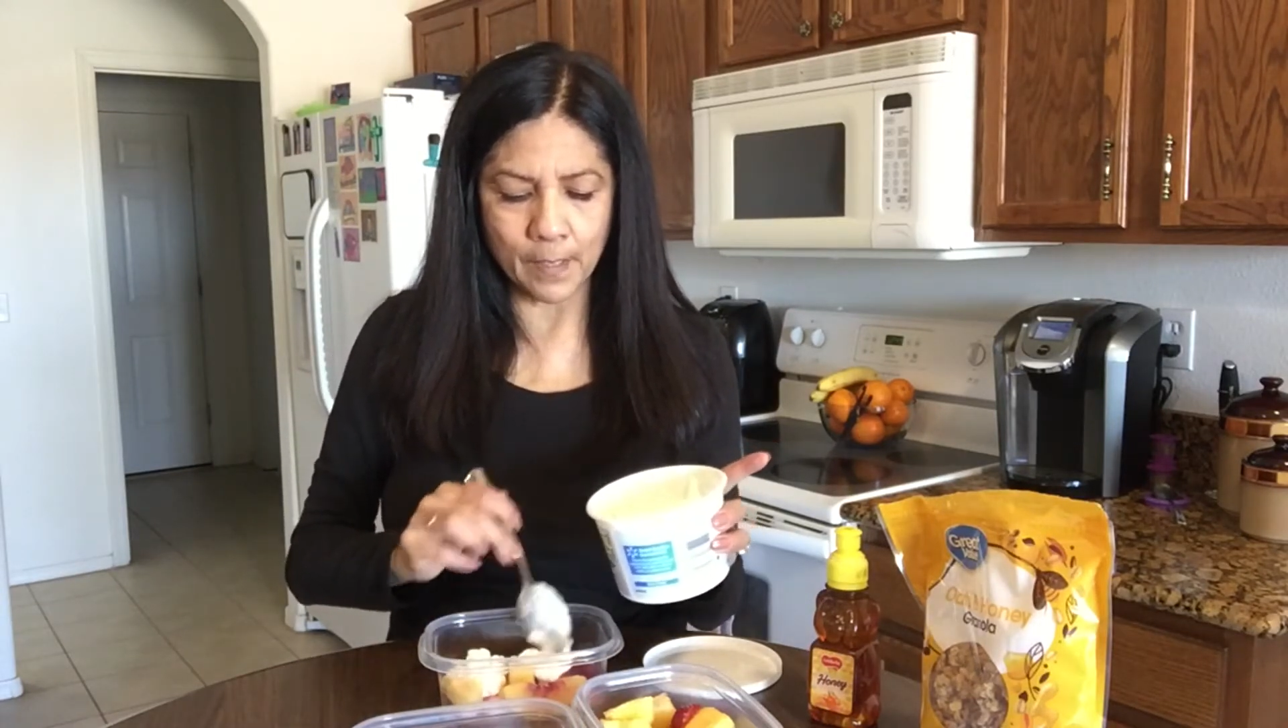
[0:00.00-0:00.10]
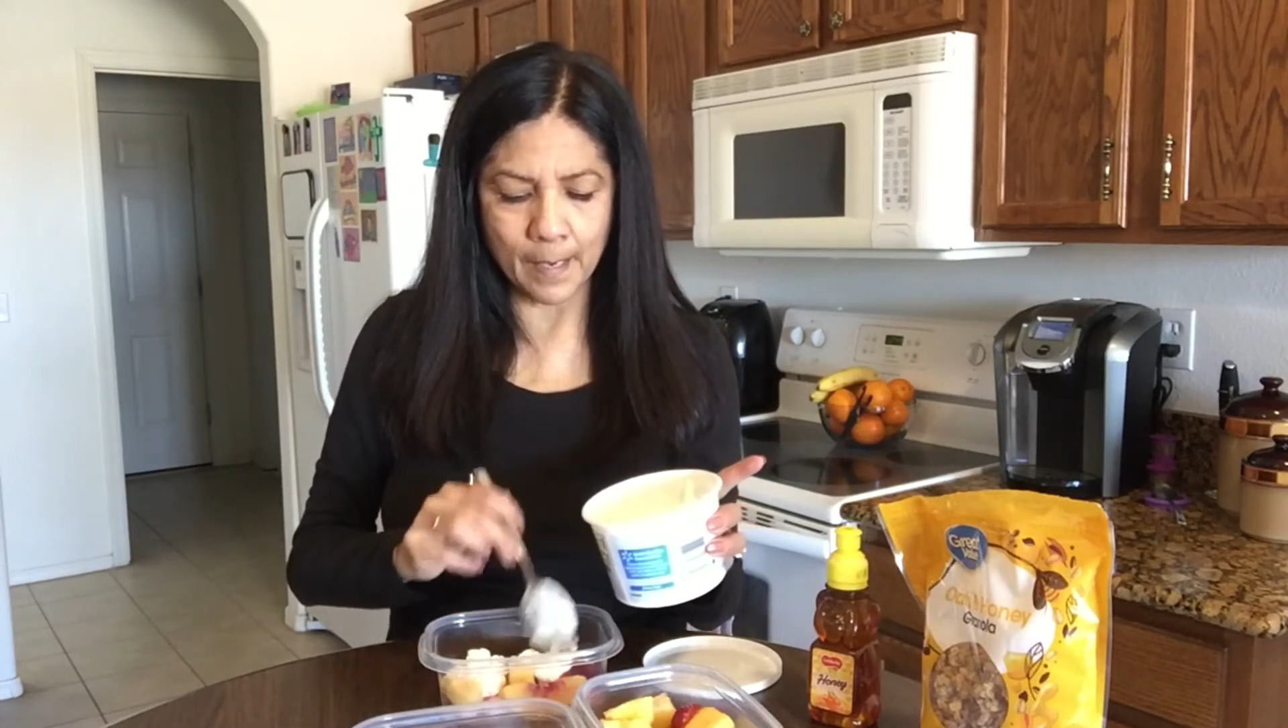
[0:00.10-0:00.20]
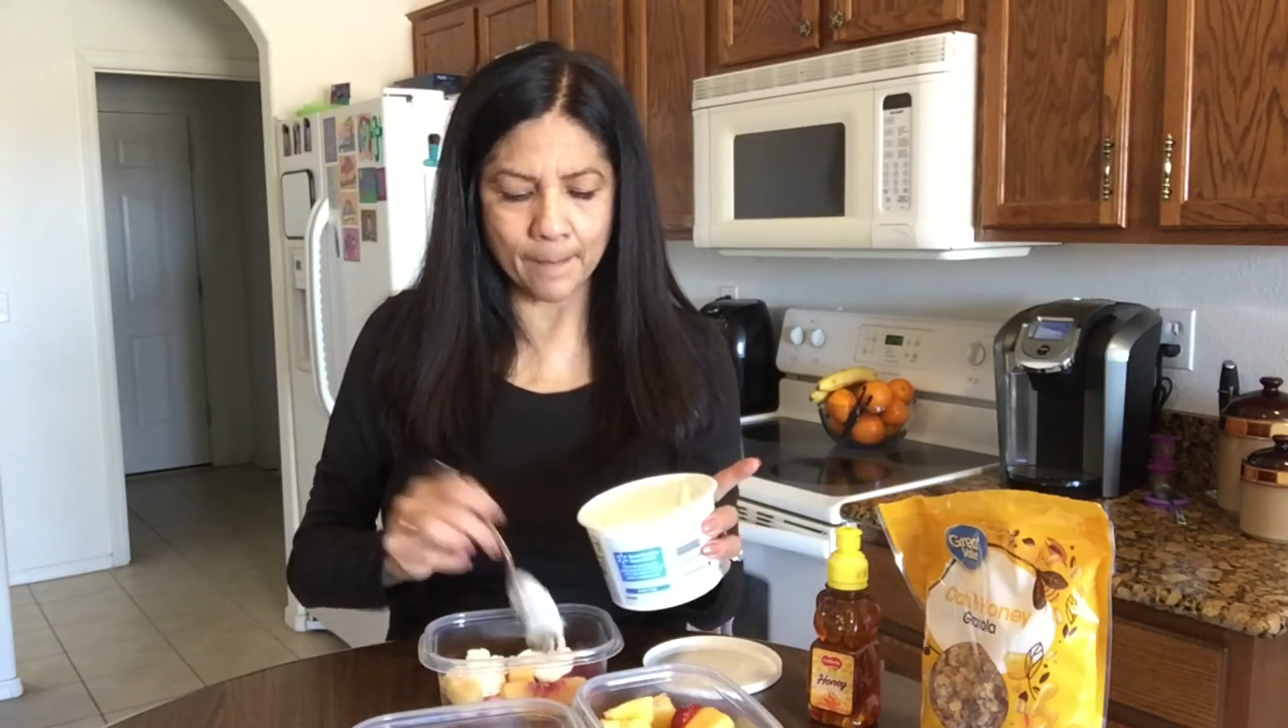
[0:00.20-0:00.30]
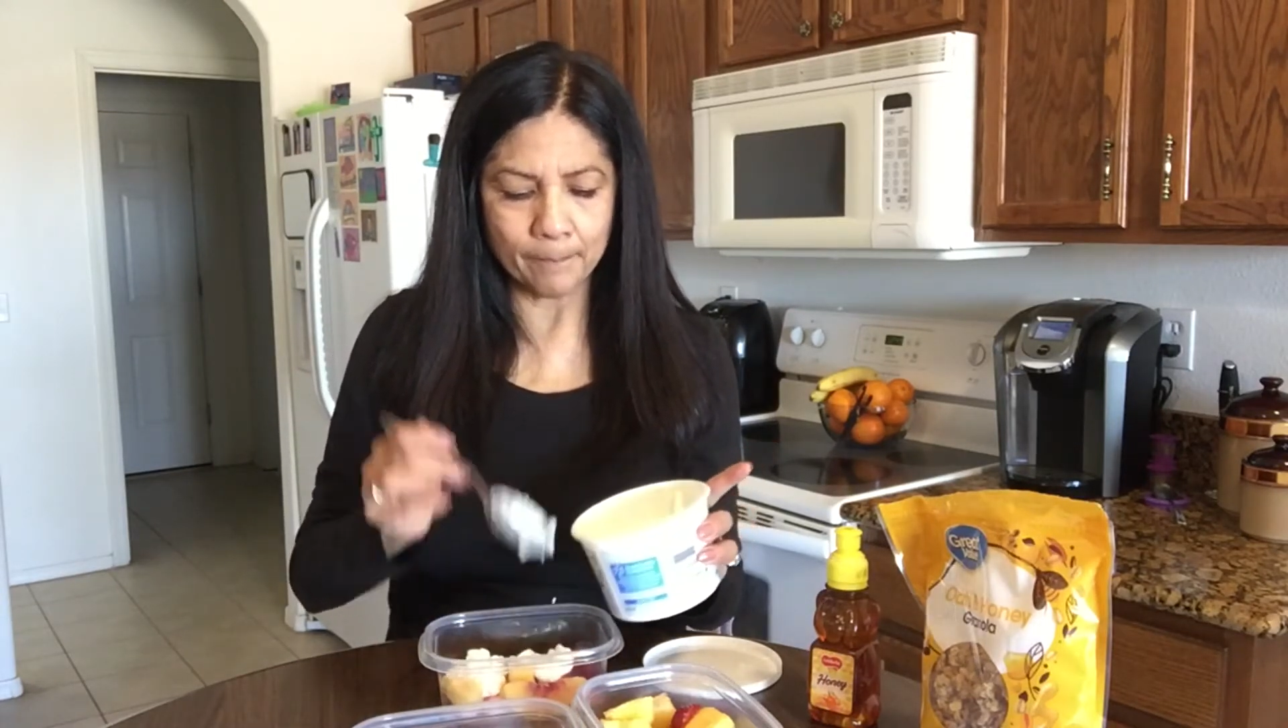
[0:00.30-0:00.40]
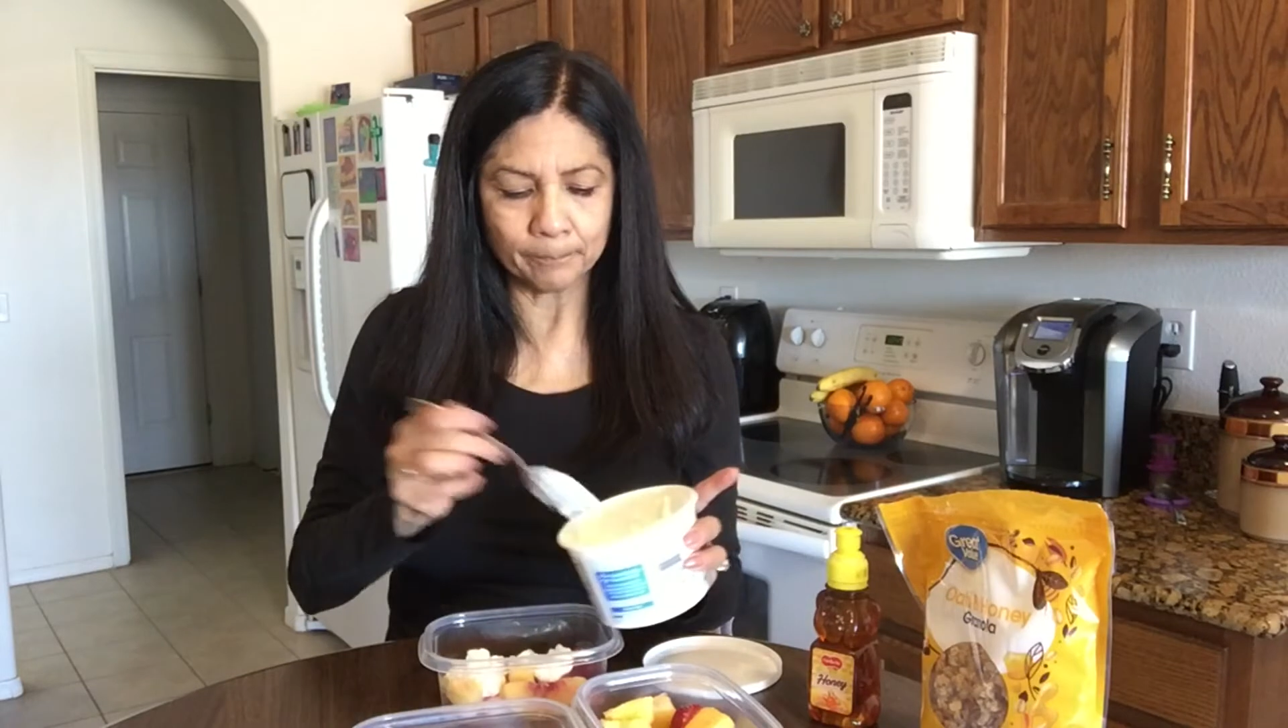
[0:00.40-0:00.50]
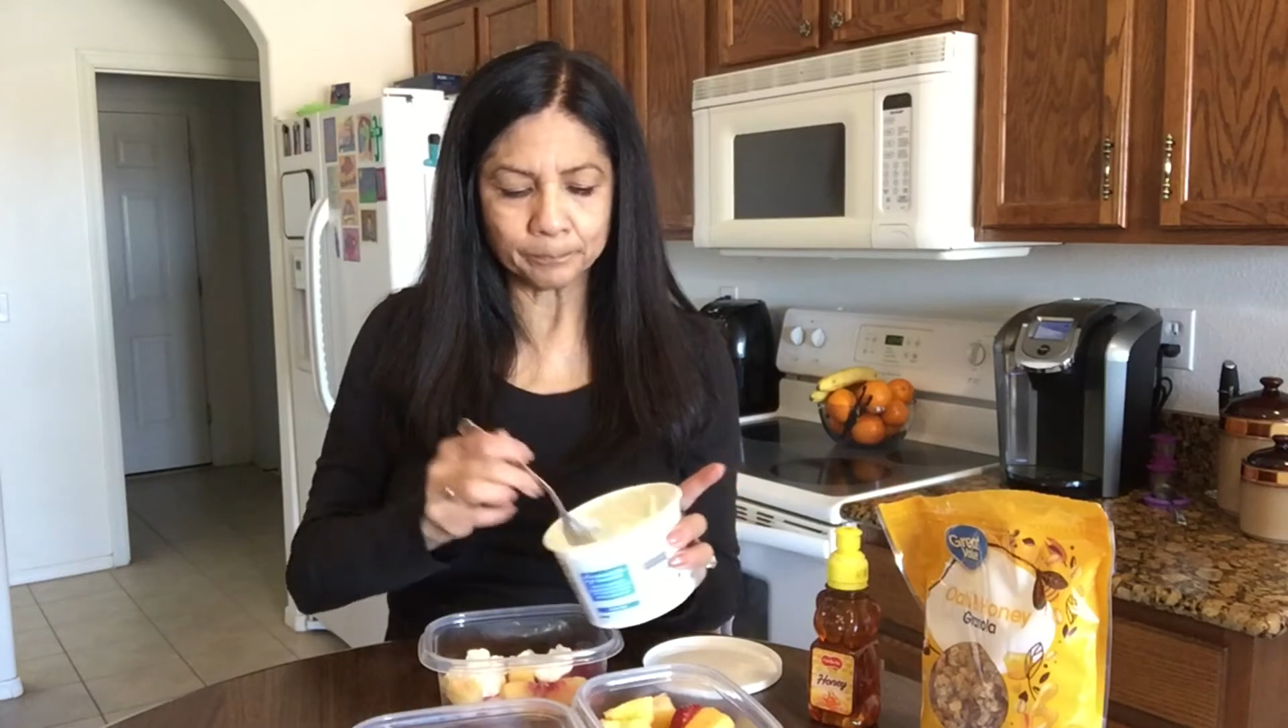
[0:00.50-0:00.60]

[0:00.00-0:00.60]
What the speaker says: it up.